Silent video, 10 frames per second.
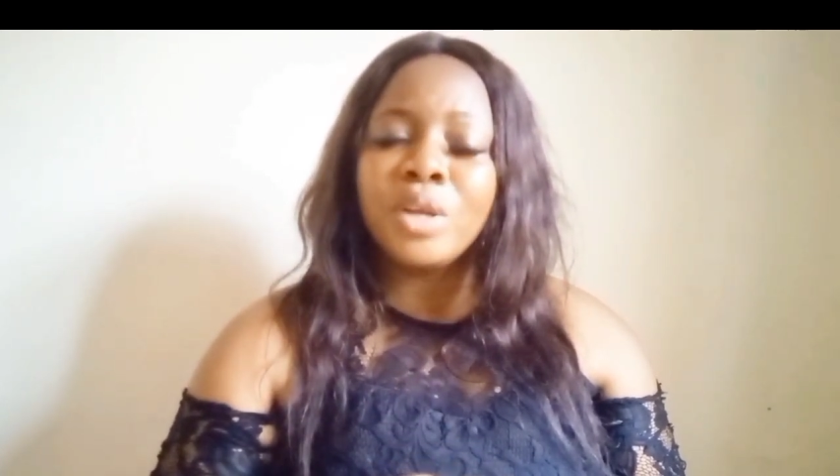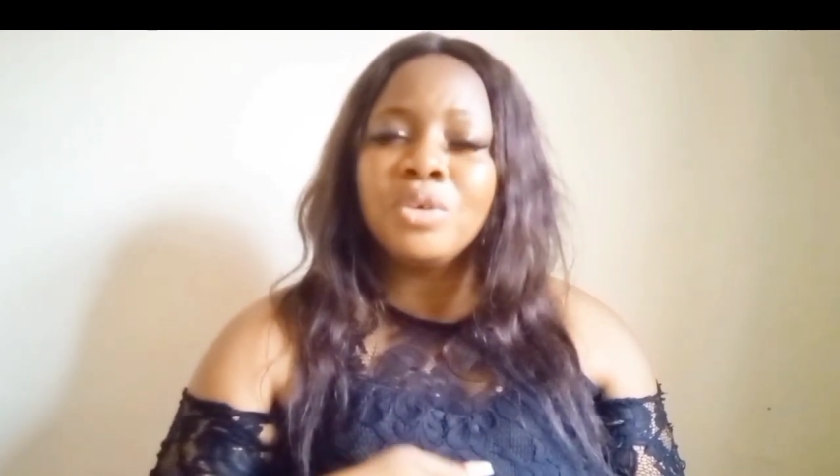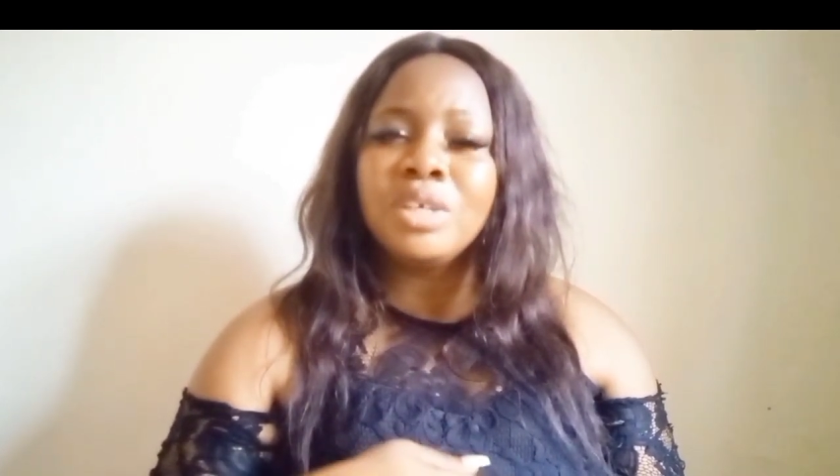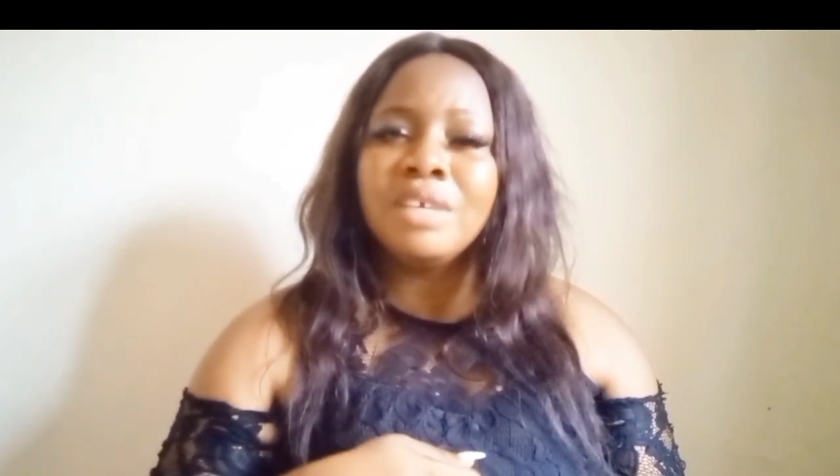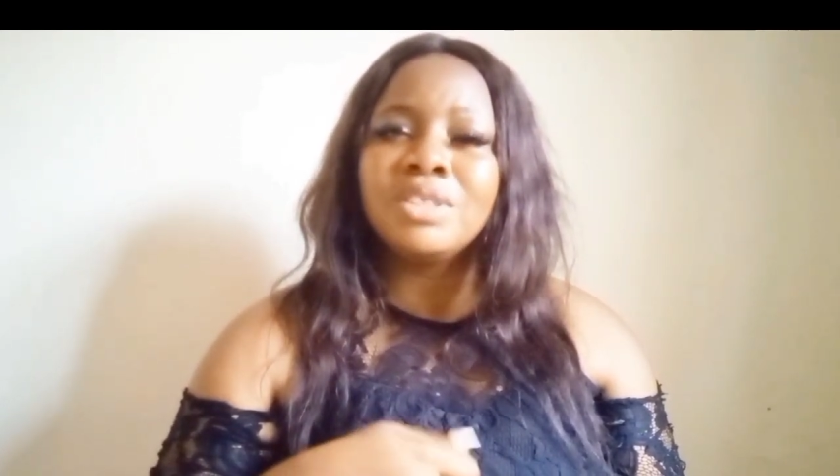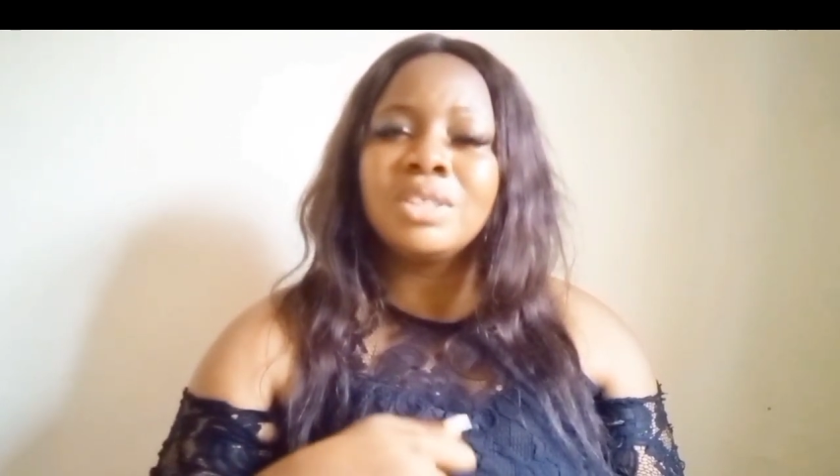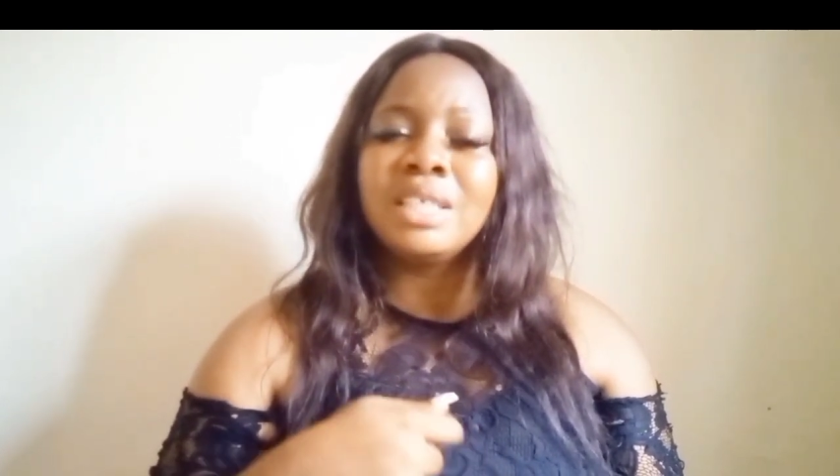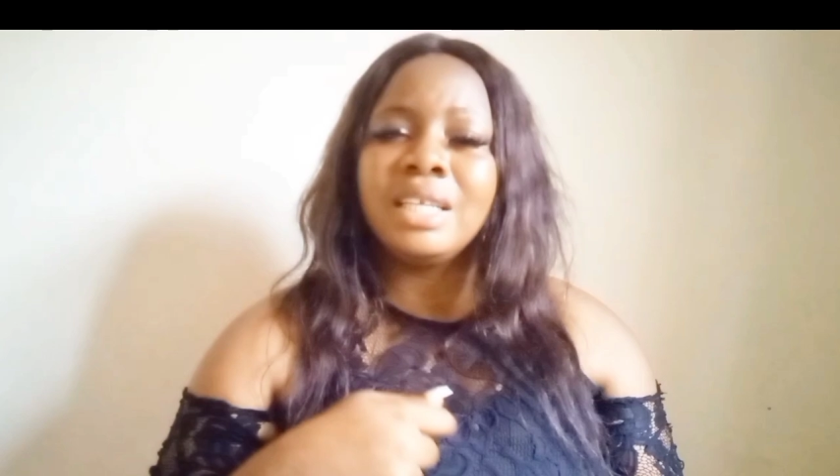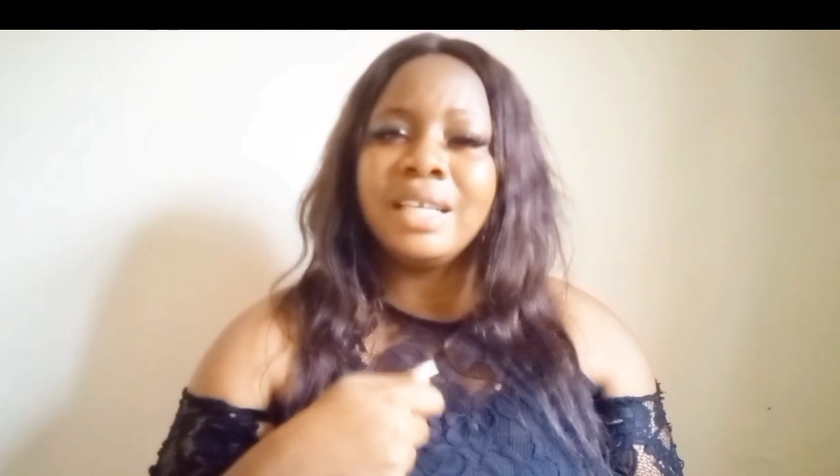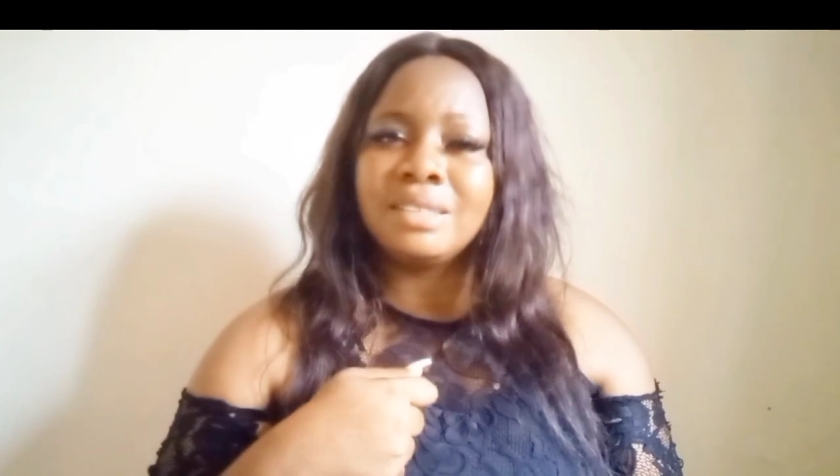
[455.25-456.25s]
when you give to
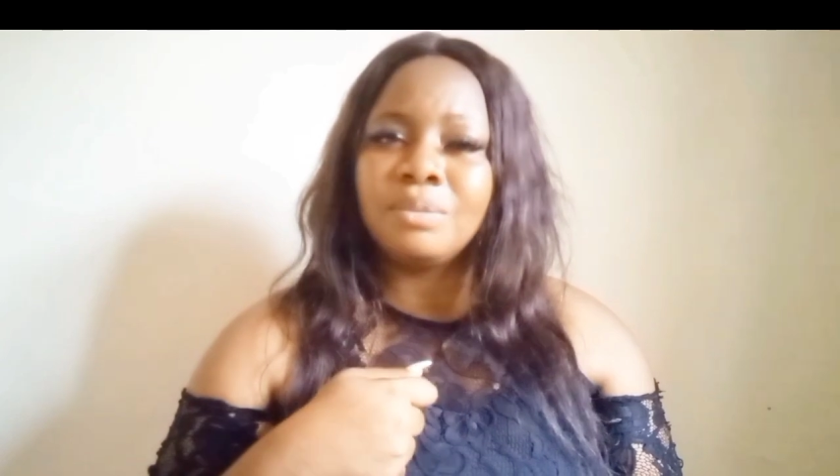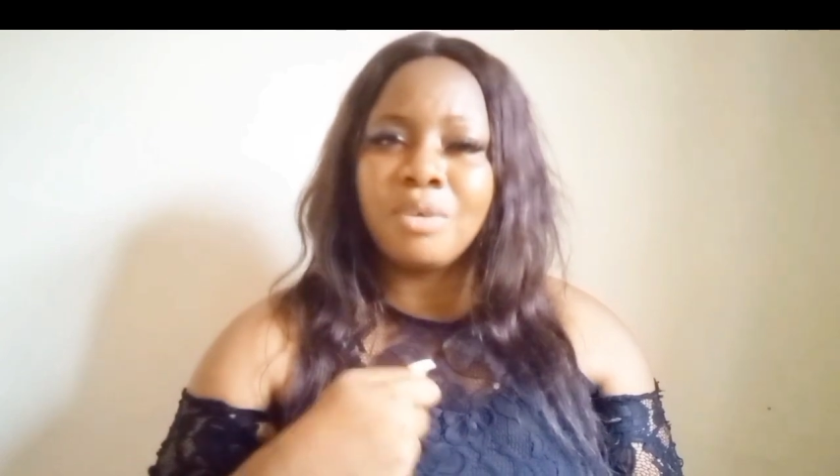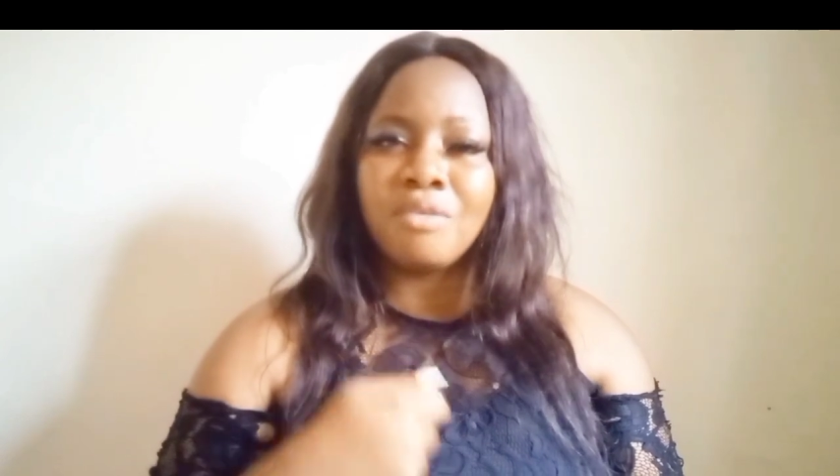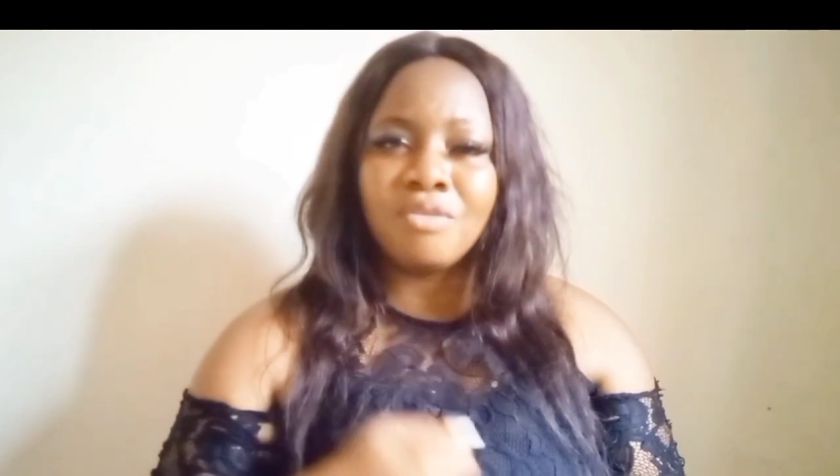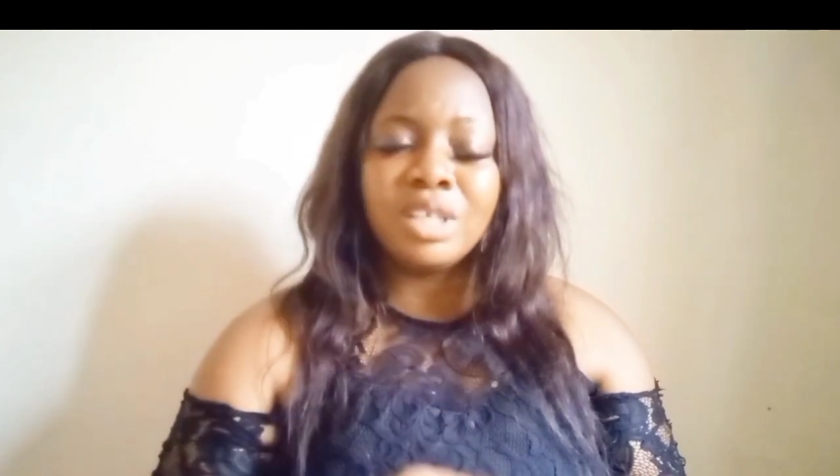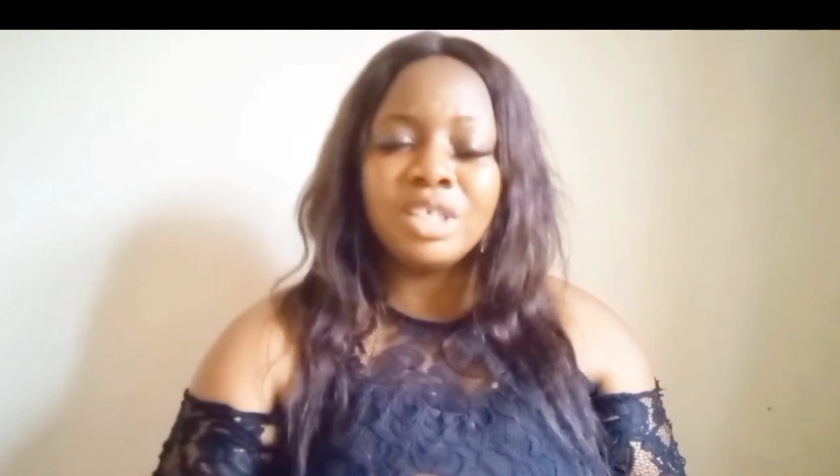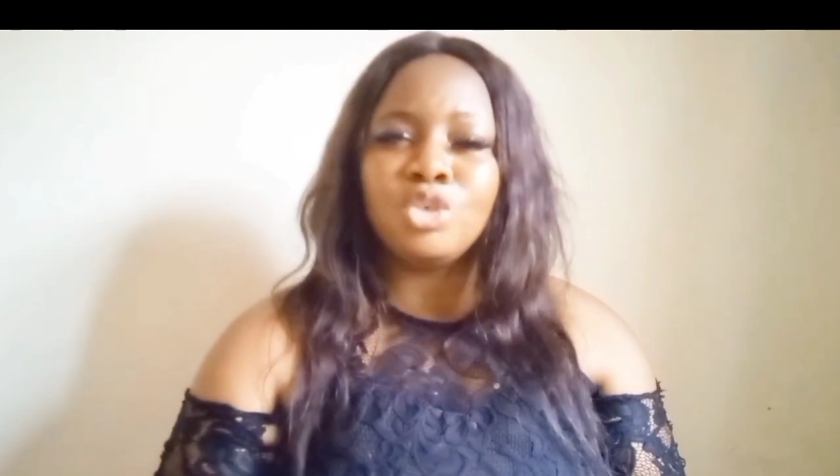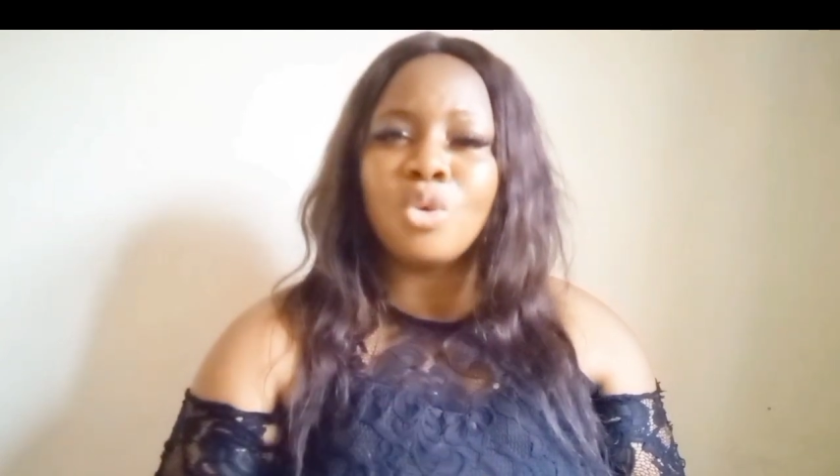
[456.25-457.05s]
the less privileged,